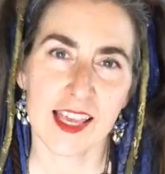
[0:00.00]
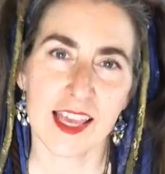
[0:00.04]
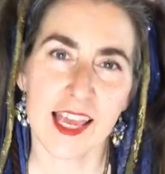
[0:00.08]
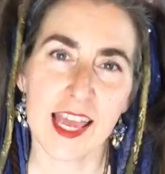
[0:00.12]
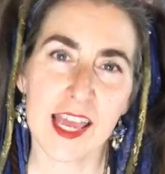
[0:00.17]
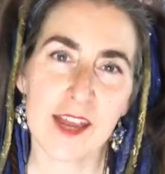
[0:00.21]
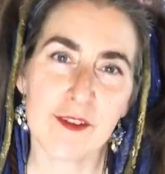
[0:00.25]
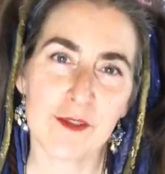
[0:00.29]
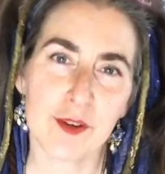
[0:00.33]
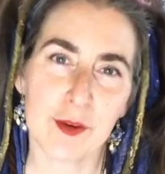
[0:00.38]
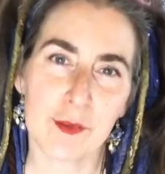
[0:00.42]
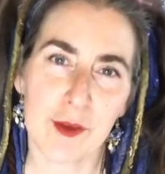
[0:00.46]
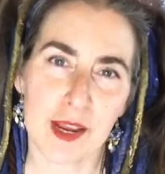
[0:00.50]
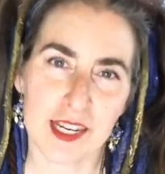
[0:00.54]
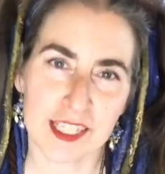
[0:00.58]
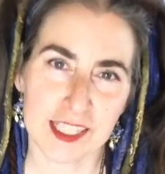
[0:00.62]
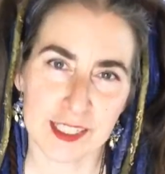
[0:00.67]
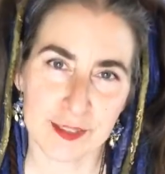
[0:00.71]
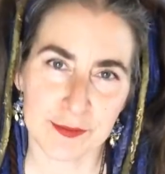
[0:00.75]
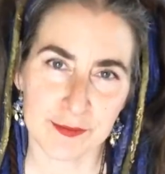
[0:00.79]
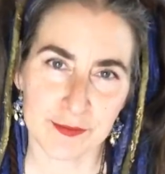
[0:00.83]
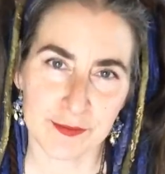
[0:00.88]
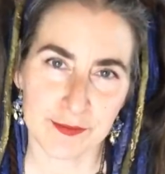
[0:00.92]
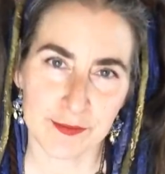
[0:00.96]
Hey
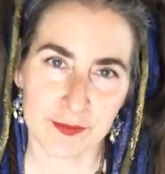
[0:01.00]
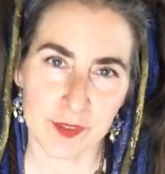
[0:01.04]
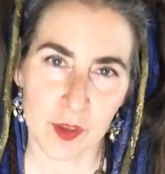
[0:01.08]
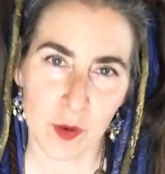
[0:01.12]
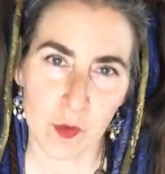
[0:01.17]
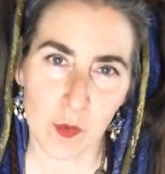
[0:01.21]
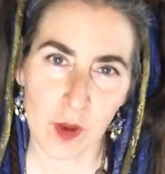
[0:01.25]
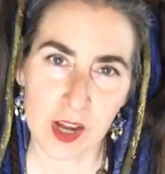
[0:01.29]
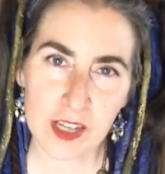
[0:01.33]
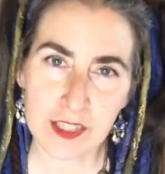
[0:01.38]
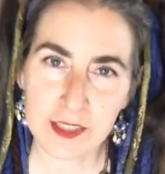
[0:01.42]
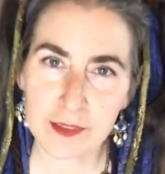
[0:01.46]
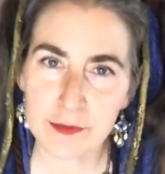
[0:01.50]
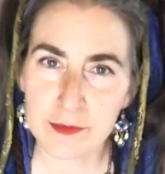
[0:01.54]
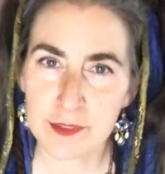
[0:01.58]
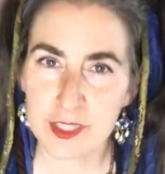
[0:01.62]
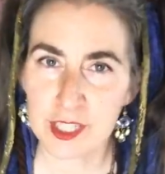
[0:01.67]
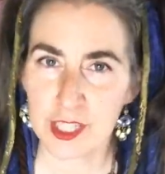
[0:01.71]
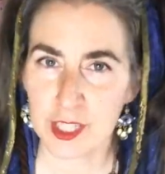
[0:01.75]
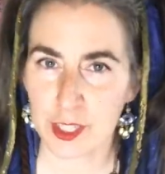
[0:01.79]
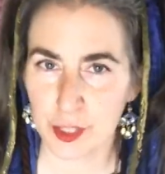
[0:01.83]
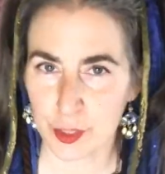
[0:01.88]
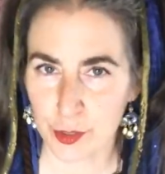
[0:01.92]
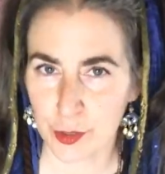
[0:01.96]
everybody, welcome
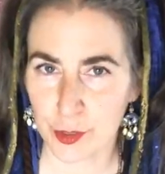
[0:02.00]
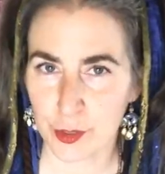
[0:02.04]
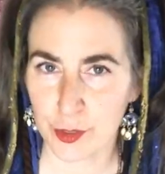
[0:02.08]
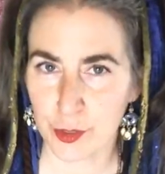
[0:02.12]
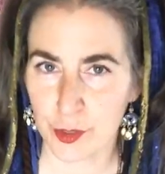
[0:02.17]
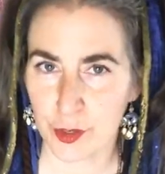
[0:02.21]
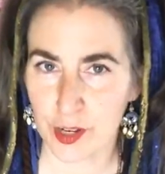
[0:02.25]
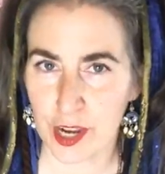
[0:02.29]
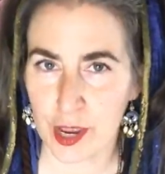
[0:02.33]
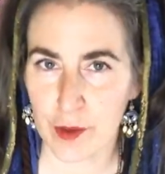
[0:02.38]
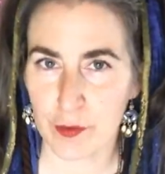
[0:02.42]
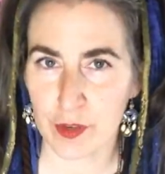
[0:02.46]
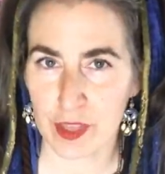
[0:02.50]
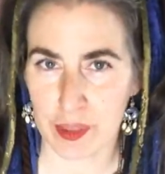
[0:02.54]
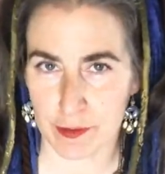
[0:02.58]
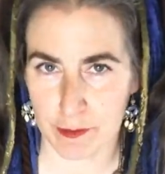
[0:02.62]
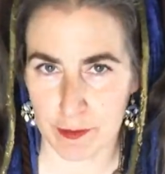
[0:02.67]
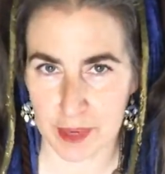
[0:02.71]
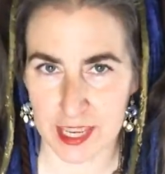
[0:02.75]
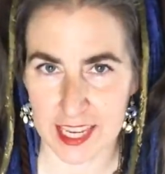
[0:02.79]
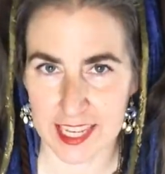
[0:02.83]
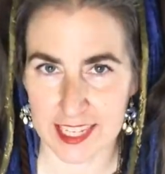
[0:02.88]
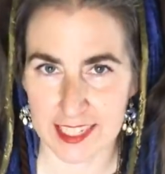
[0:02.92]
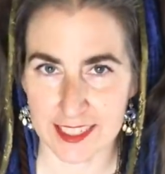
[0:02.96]
to the Lunar Lowdown with
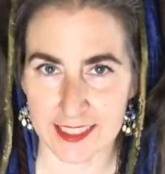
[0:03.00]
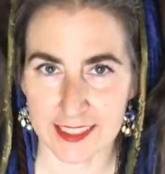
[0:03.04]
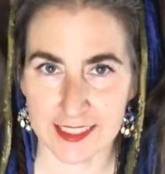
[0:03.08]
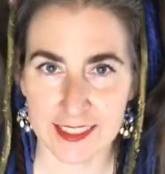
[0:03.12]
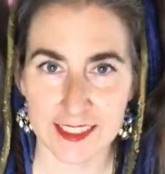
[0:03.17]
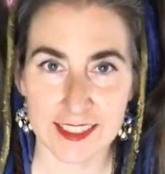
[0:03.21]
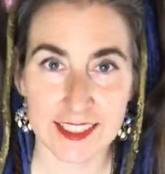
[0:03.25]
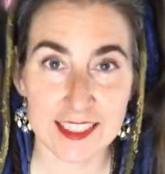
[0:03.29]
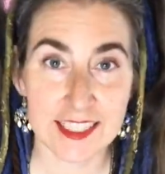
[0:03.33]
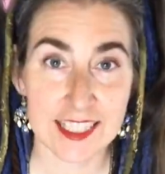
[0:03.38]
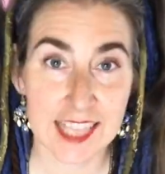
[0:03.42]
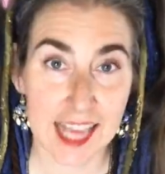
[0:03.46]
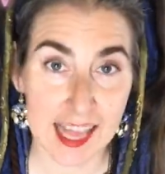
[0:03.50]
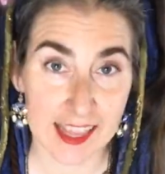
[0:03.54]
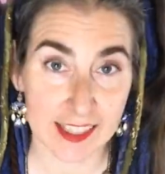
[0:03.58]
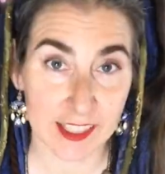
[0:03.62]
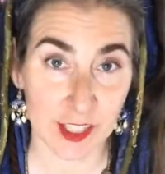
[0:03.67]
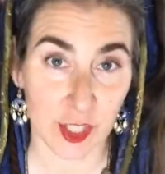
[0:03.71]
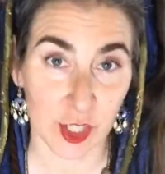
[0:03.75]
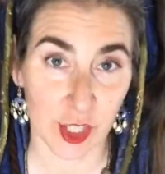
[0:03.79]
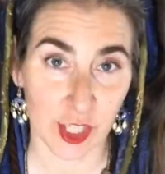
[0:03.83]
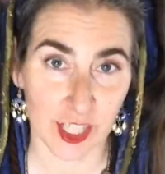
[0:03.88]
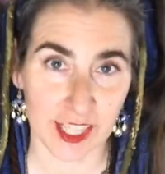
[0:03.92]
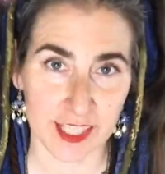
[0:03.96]
me, Sally
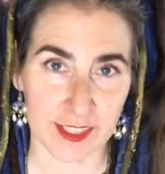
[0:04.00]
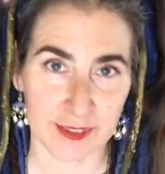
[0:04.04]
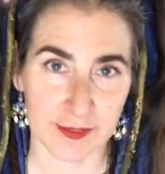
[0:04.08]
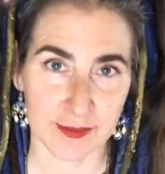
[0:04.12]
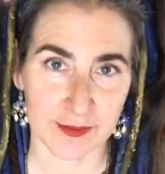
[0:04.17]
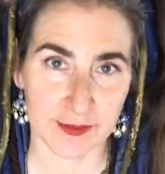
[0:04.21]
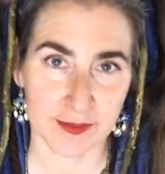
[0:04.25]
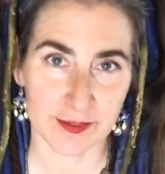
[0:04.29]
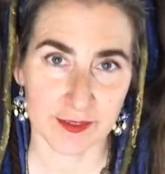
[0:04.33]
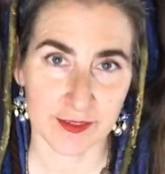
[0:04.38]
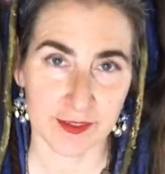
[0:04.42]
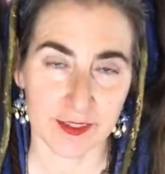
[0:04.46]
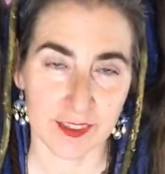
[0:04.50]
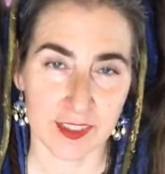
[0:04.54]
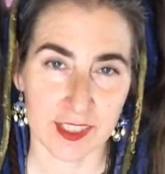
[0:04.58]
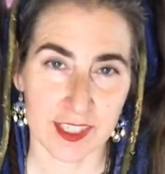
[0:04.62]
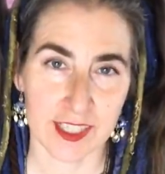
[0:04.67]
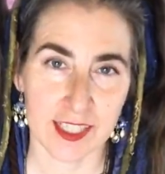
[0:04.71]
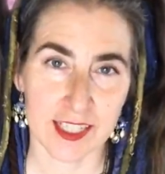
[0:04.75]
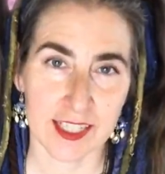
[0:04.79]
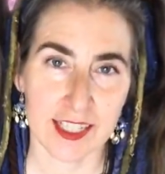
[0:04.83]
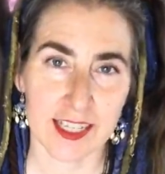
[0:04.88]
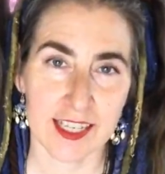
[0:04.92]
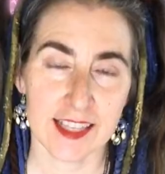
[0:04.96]
Nerney.
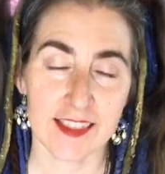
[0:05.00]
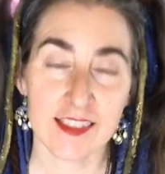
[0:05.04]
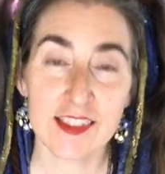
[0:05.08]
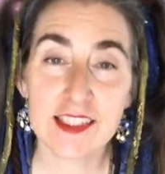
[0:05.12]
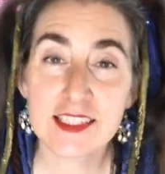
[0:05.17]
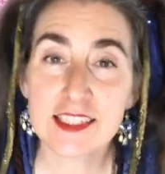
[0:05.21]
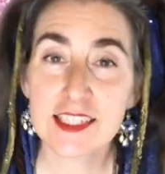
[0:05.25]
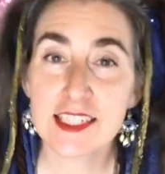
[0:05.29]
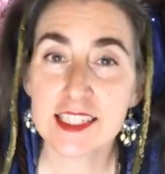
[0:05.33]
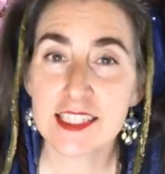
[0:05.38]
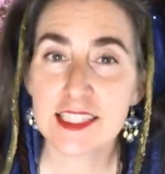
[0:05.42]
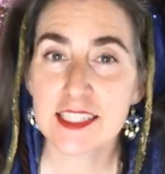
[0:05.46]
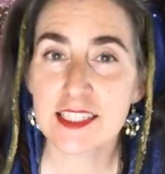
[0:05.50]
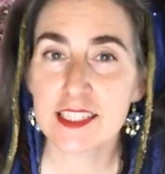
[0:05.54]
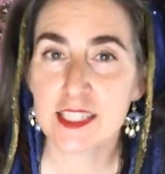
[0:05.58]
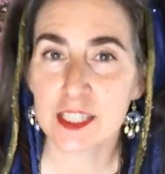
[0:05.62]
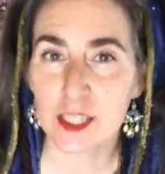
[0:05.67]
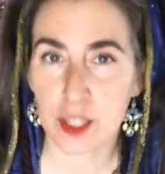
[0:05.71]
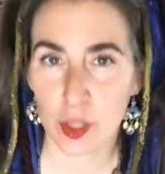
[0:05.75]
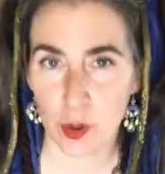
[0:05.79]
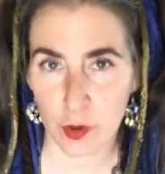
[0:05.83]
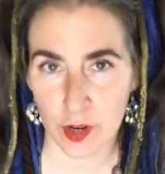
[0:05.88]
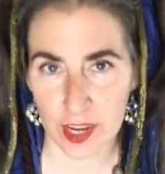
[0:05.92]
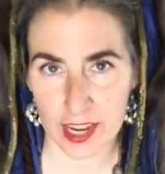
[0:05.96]
This is the
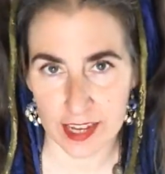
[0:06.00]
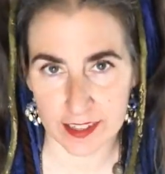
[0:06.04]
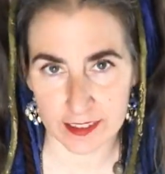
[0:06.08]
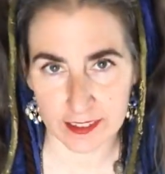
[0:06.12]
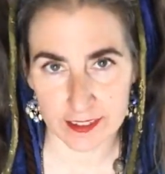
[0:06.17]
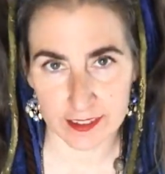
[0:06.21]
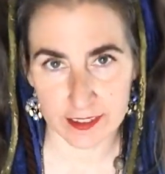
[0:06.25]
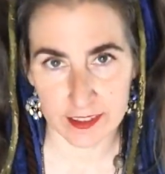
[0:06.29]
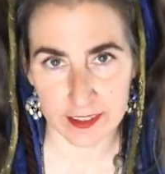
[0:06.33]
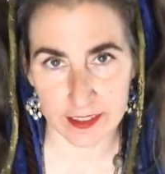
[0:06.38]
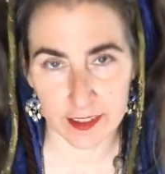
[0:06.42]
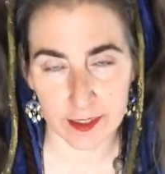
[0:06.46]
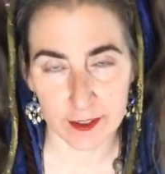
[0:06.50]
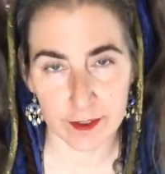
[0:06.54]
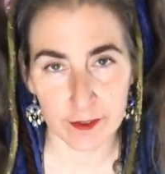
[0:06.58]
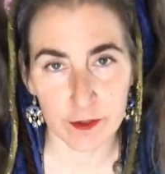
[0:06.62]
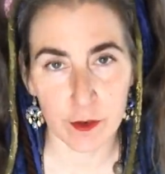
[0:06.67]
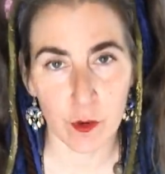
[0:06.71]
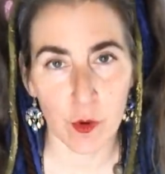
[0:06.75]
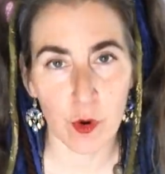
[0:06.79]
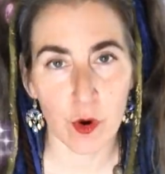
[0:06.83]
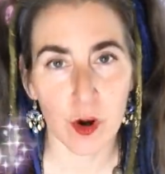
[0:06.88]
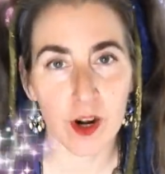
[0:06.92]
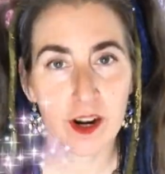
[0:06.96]
lowdown
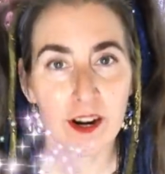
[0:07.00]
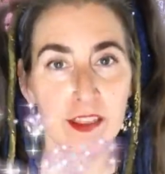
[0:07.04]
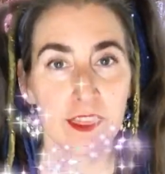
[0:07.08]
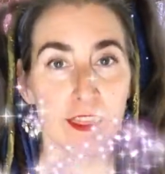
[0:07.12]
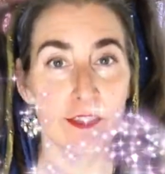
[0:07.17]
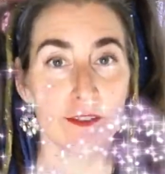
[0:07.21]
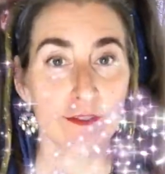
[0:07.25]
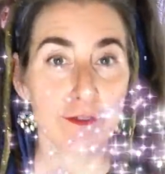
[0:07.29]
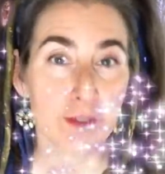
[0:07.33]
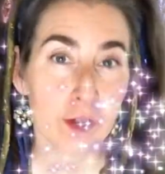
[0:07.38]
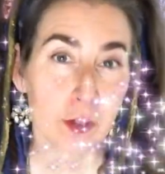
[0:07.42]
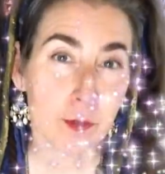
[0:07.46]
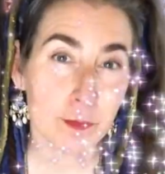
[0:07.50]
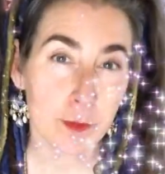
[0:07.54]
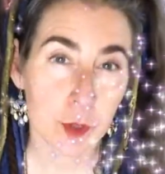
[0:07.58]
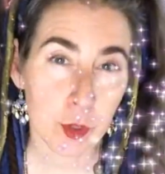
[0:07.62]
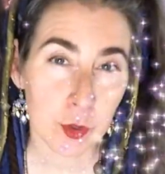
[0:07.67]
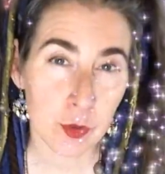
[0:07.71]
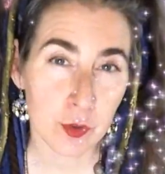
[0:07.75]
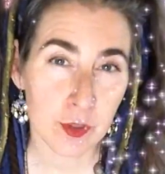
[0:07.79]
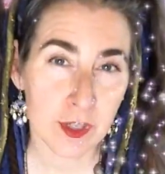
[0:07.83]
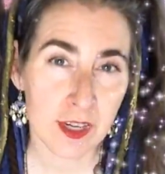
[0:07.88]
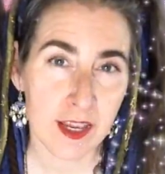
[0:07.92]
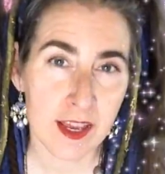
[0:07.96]
for the full
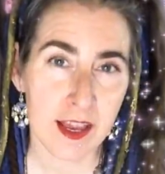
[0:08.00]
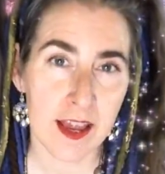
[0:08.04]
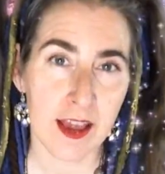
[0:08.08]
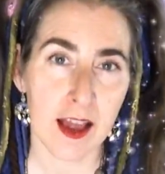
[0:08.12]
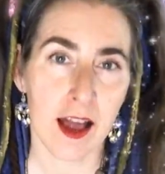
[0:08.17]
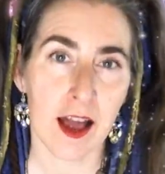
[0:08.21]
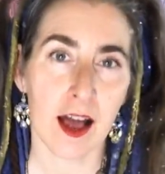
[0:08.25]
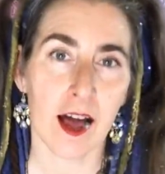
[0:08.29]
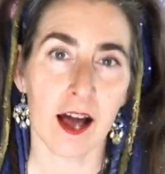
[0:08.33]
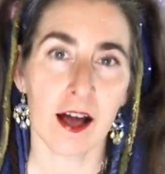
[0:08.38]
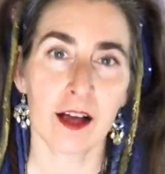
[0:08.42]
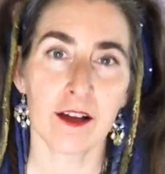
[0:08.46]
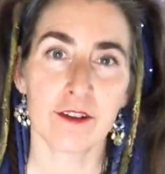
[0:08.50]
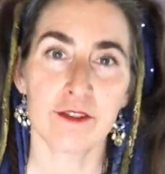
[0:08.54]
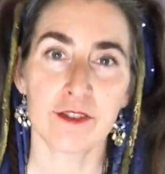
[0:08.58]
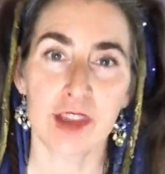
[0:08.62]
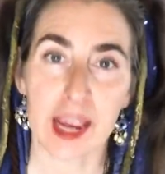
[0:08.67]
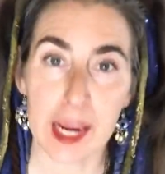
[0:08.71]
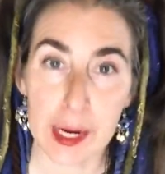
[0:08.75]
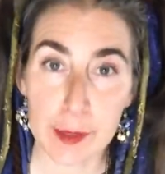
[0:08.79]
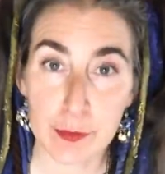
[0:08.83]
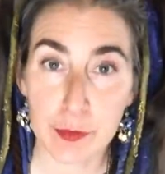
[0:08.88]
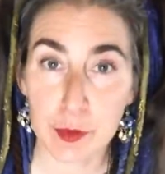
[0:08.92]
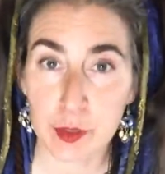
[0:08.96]
moon of
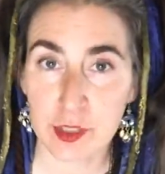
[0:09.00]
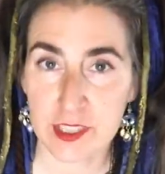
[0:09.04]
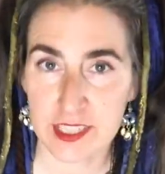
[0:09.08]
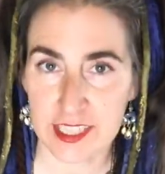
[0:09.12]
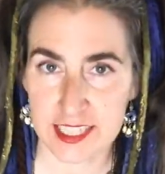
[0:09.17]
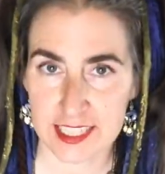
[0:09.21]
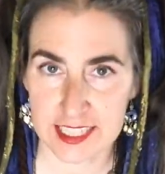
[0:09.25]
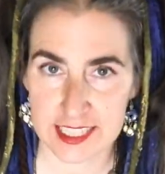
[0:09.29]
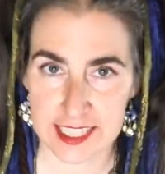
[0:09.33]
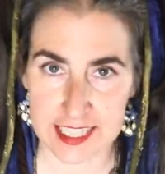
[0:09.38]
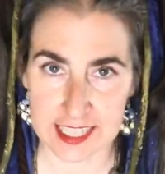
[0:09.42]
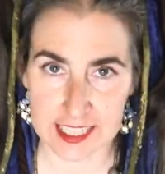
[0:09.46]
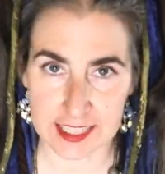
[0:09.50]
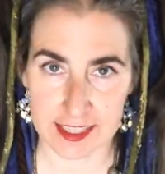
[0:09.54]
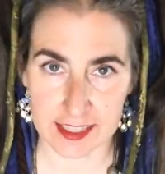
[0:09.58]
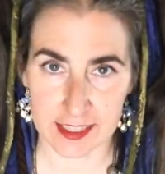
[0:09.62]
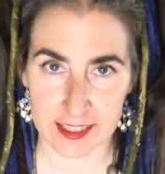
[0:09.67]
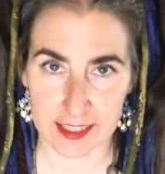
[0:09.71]
April 16th,